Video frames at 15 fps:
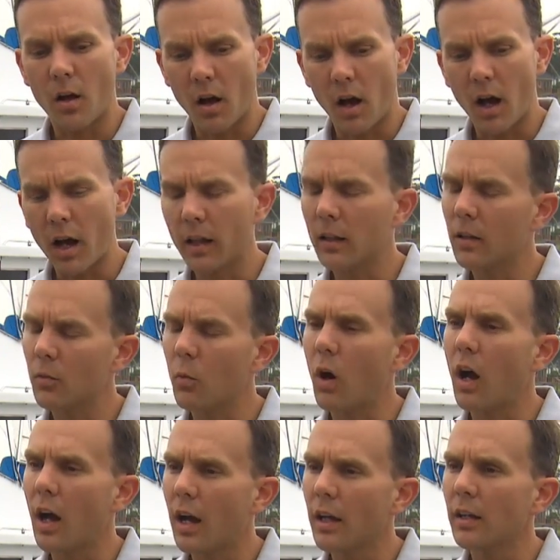
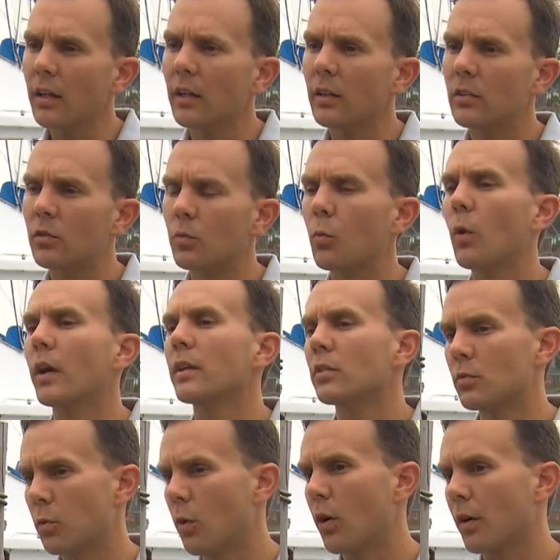Island-wide, it's
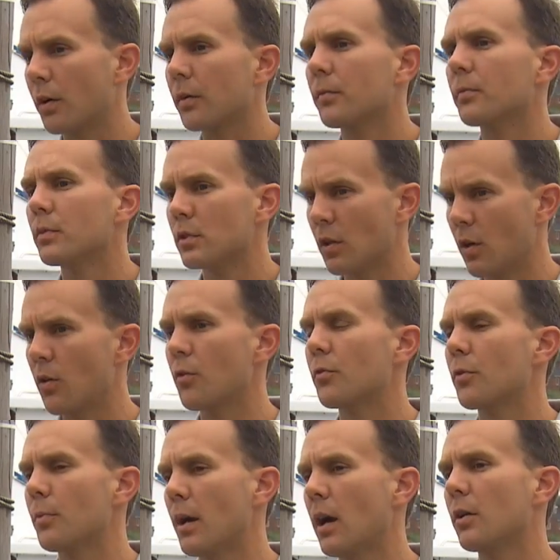wastewater, so
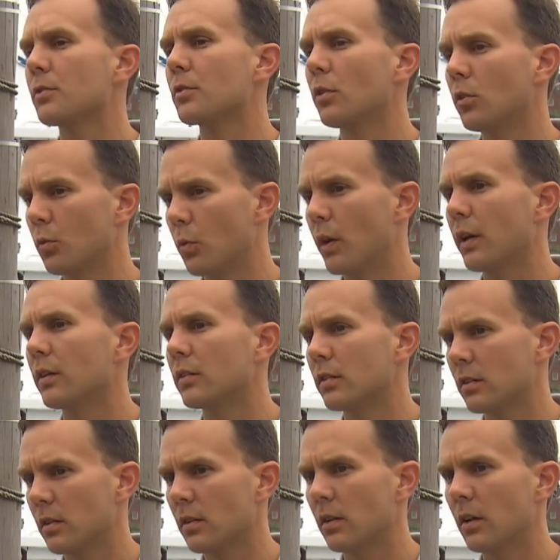from household
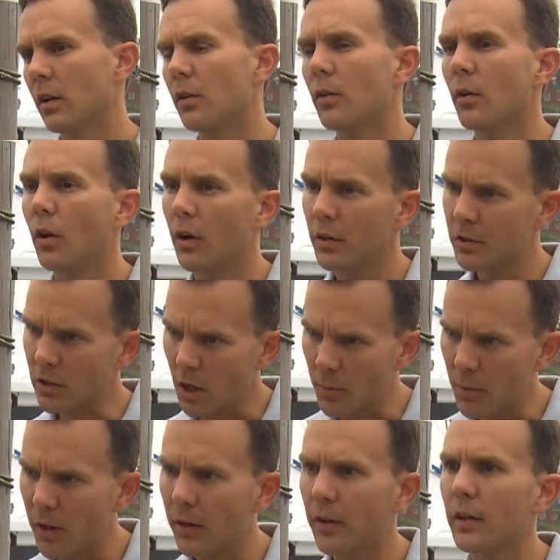waste. There are
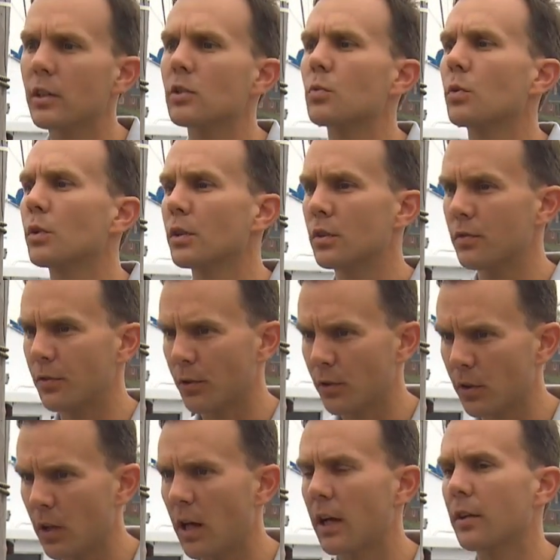some areas where it's
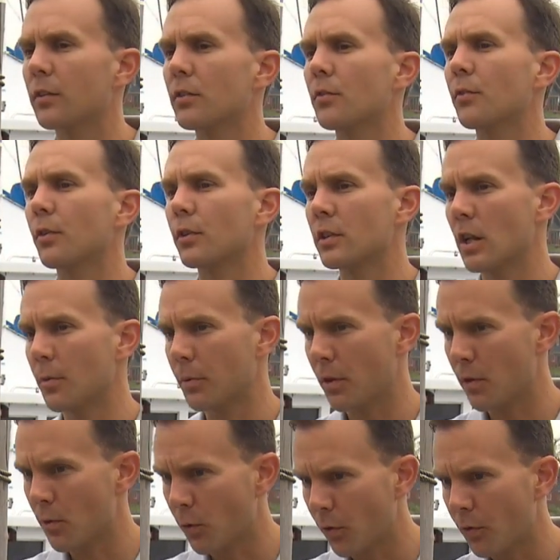fertilizer, for example, the
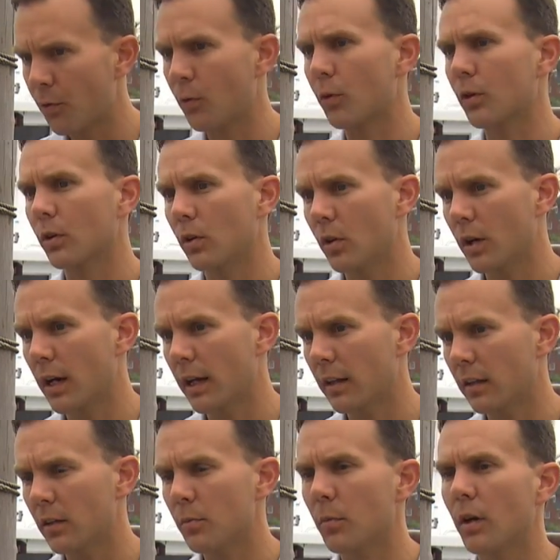North Fork of Long
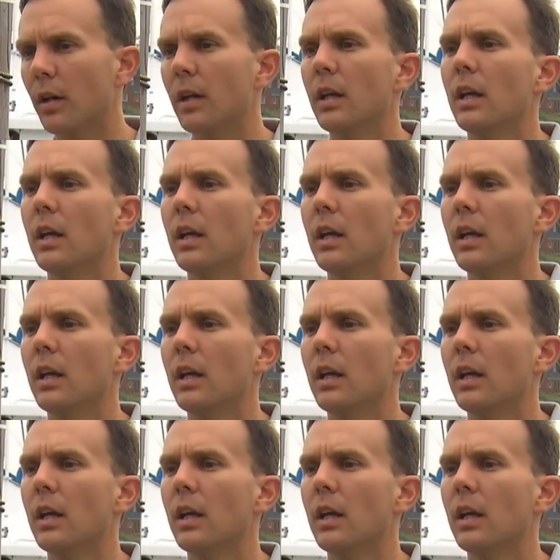Island, but